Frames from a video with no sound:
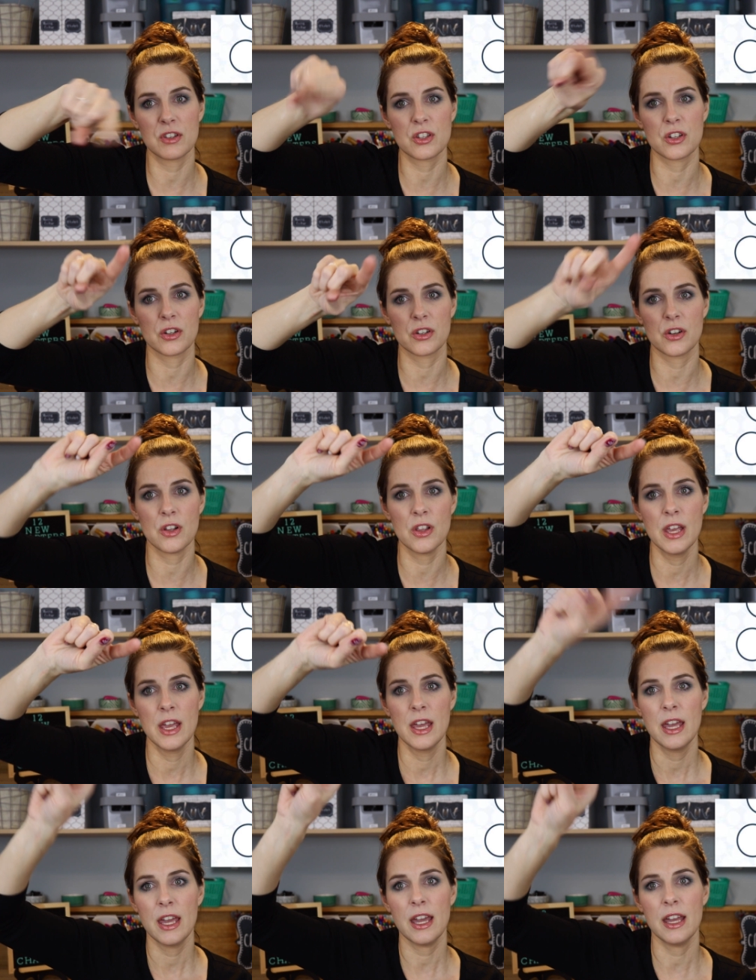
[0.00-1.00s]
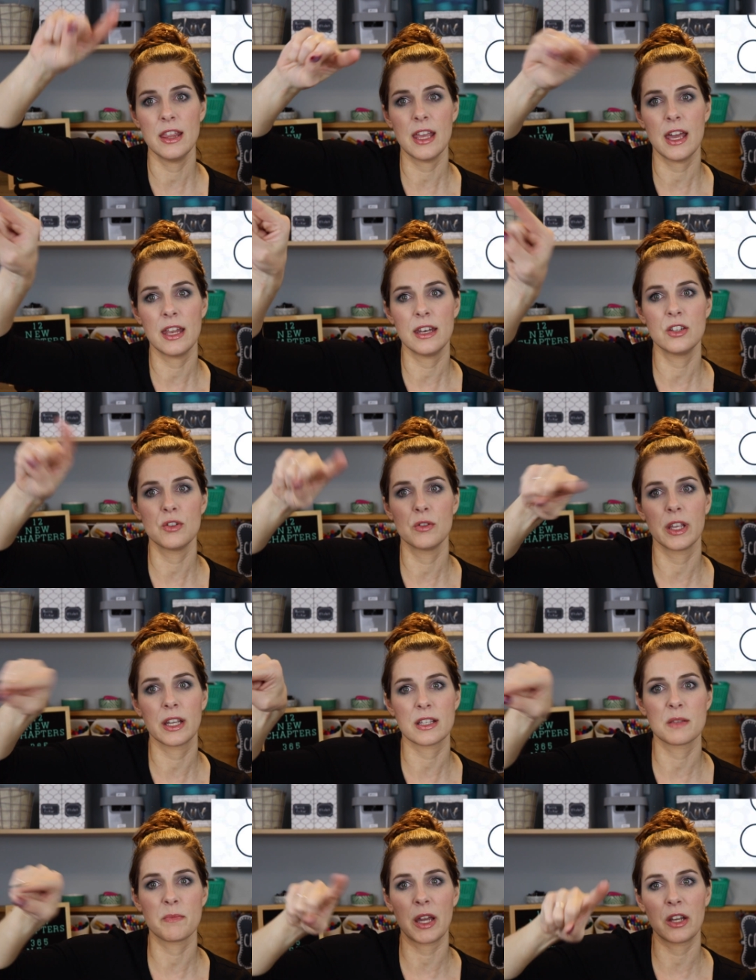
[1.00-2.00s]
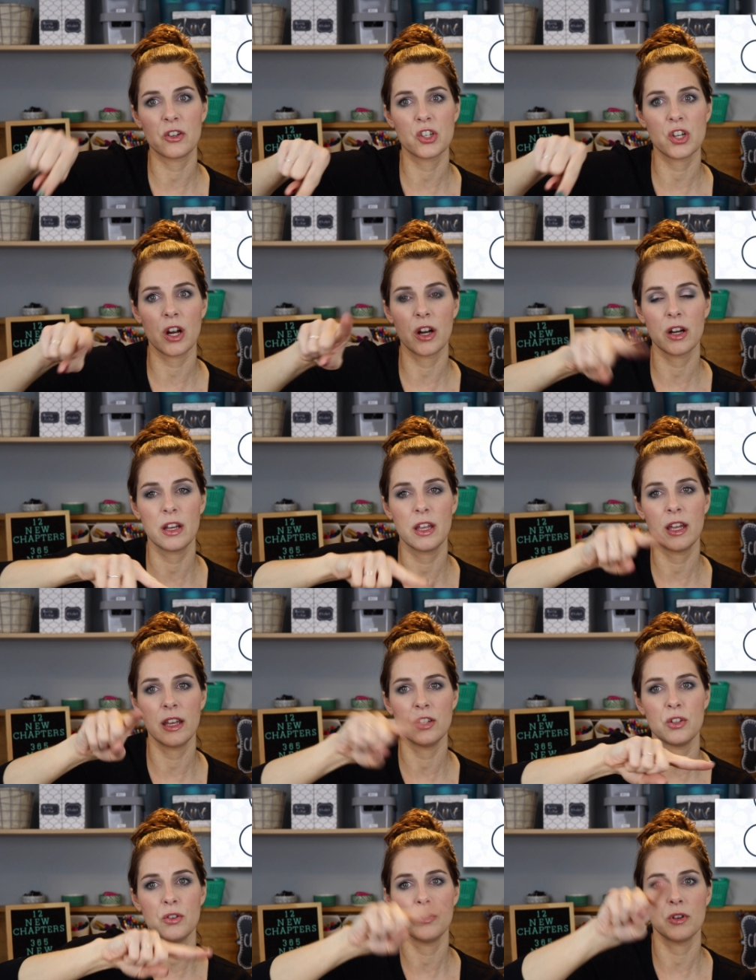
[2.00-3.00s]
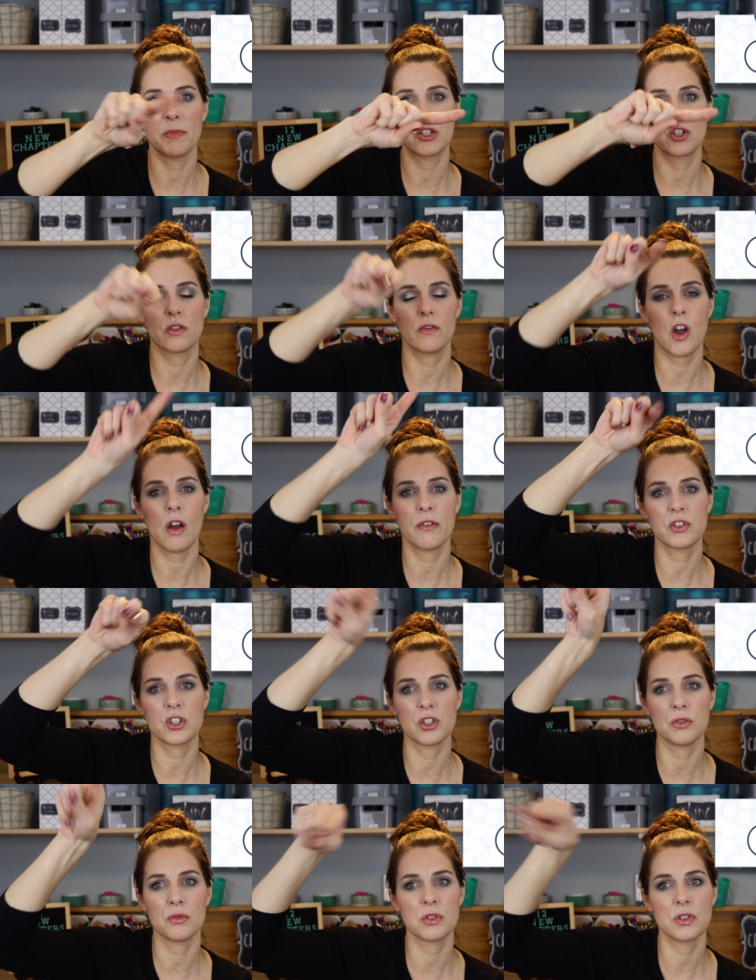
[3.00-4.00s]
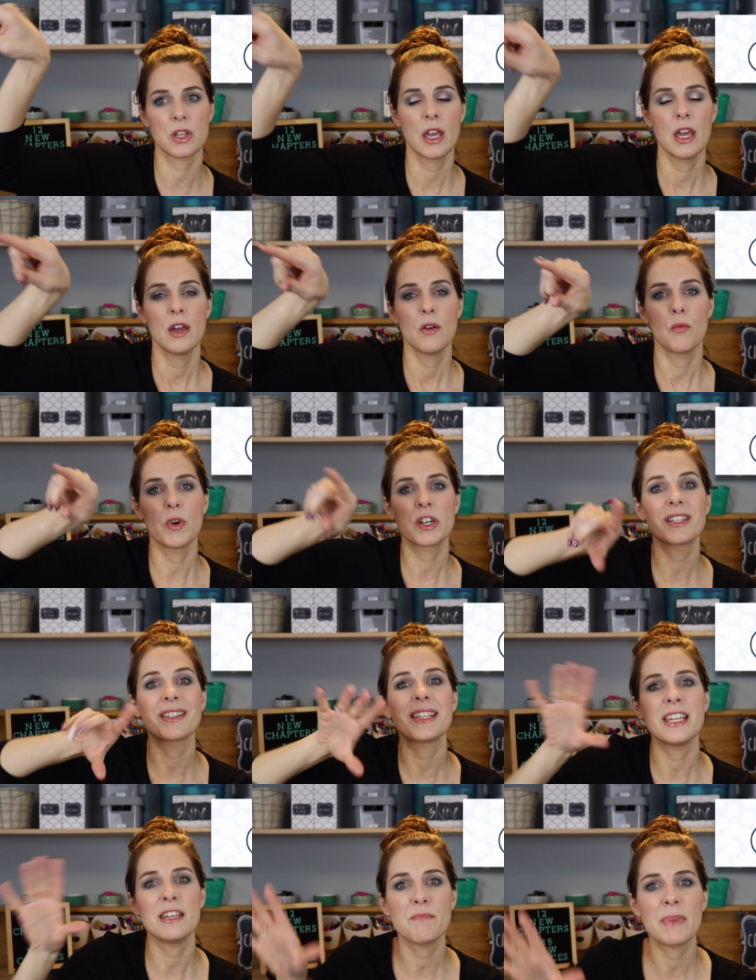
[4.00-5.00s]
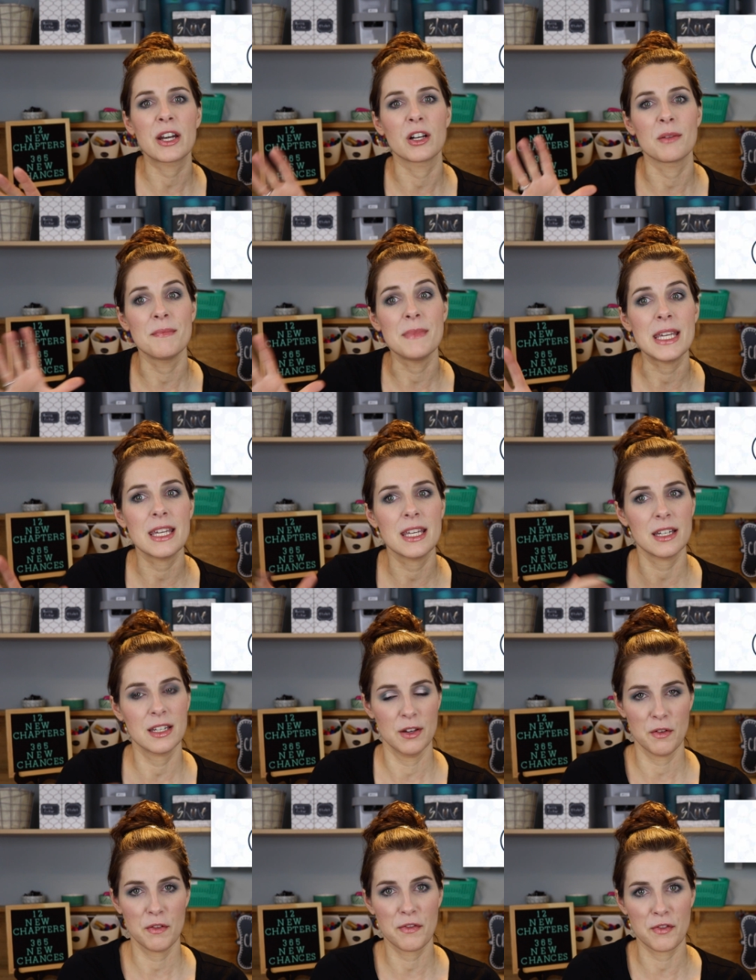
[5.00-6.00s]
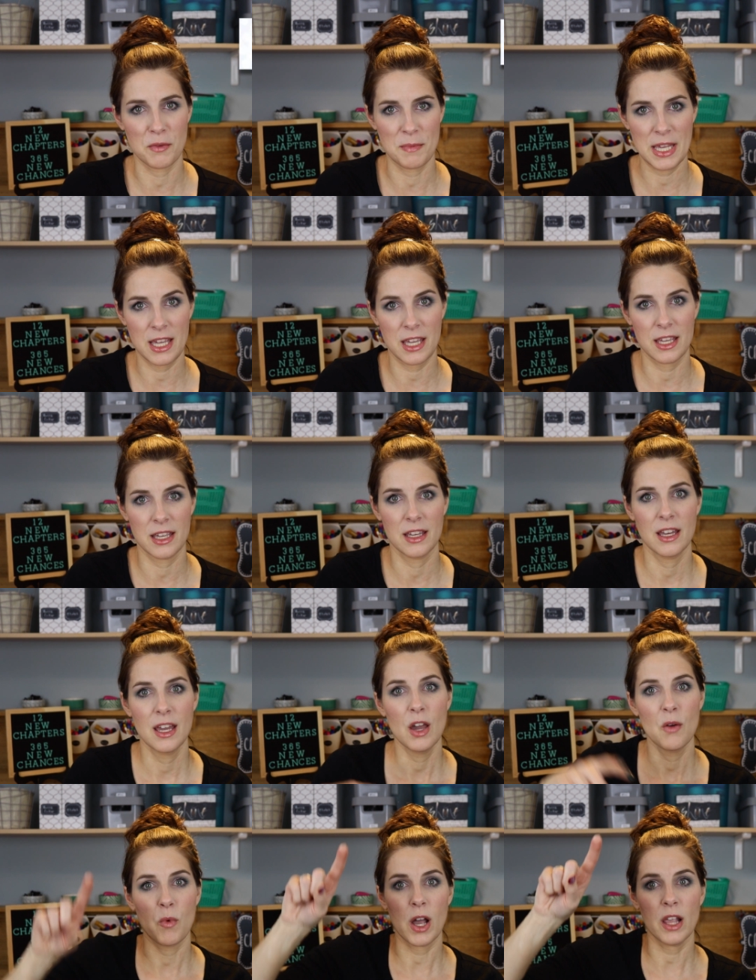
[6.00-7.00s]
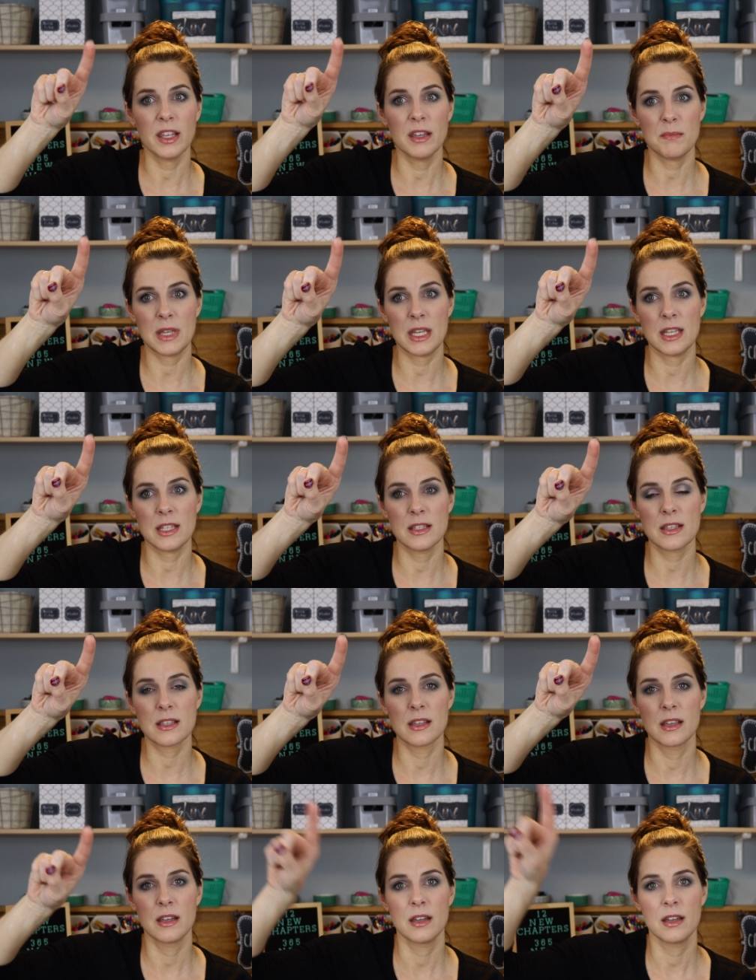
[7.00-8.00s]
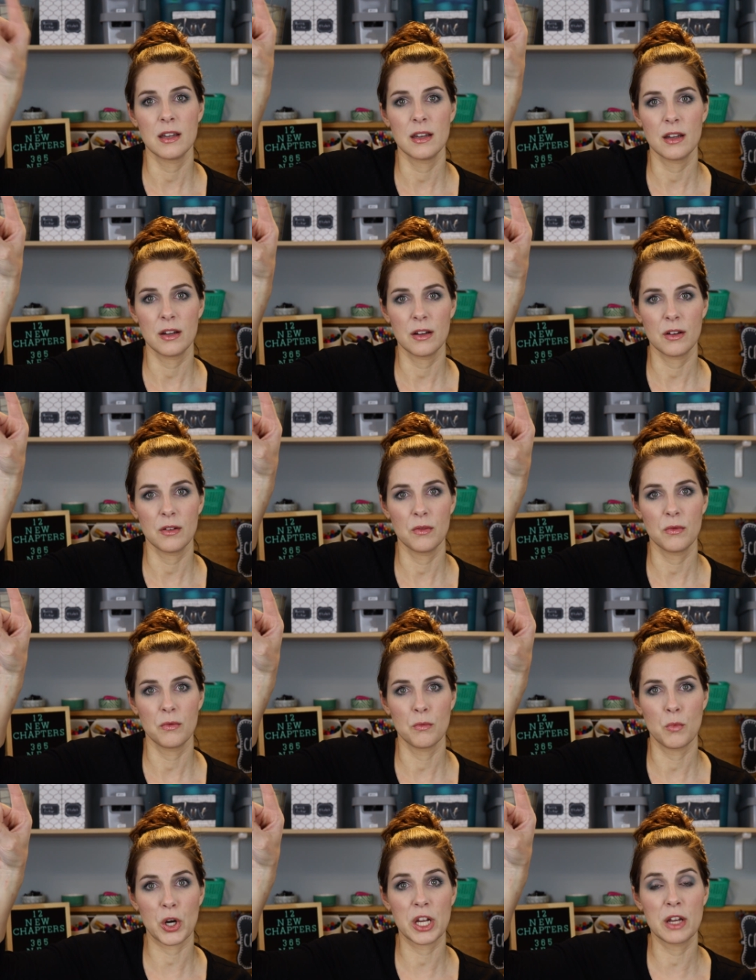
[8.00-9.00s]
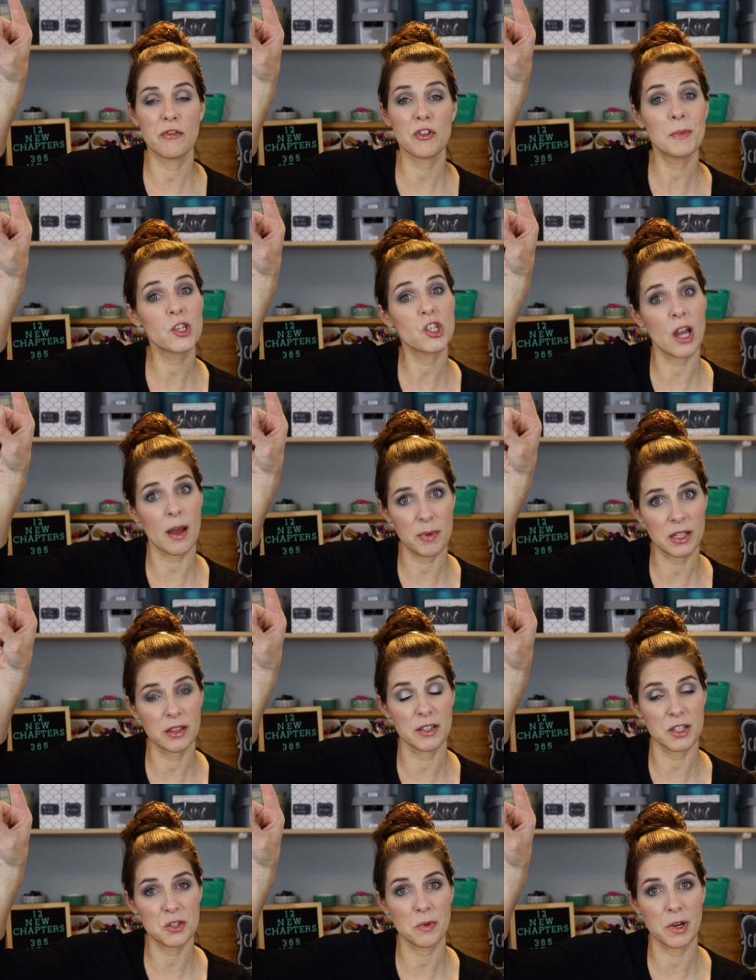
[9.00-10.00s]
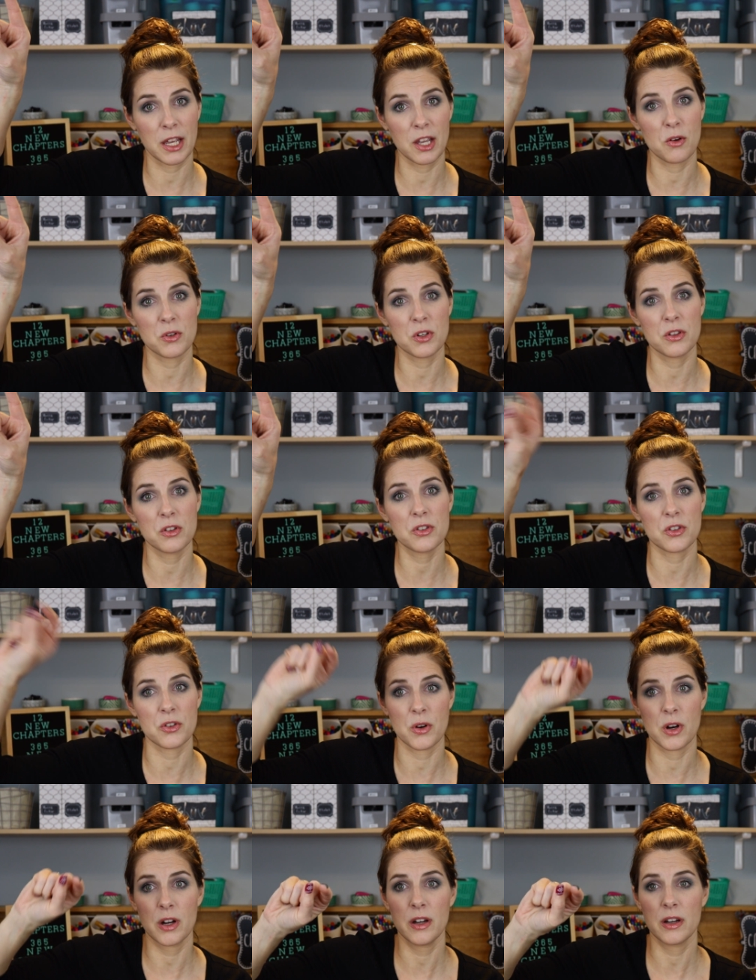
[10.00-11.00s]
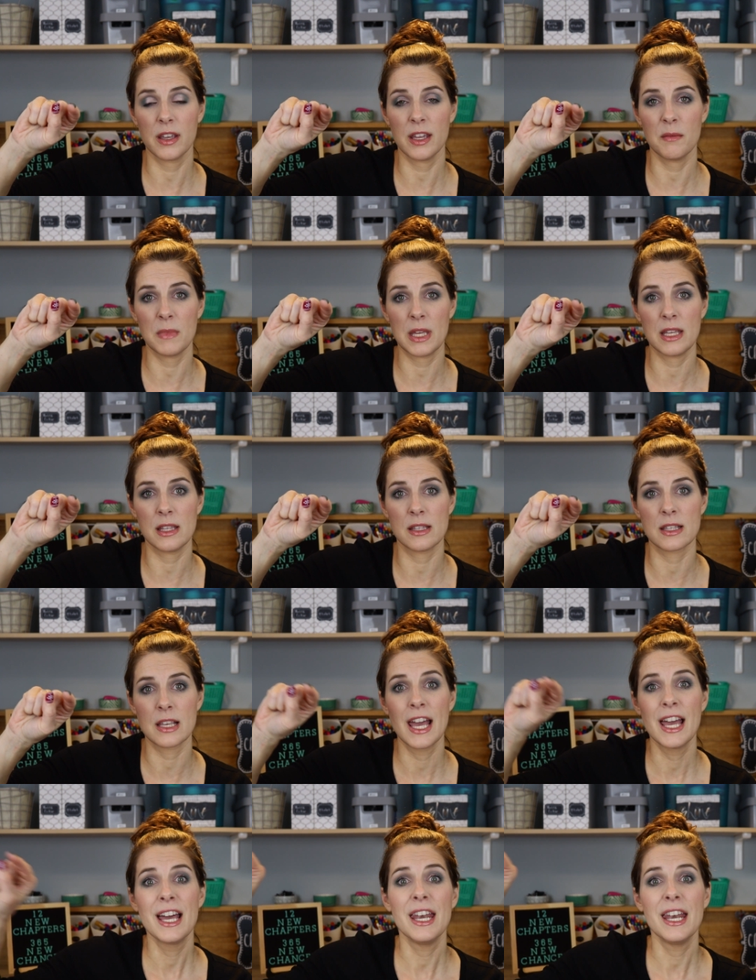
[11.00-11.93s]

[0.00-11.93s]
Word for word: of a circle and then do like a spider chart and do a bunch of offshoots. What does eat better mean for me? Well, it means working from a shopping list when I go to the store. It means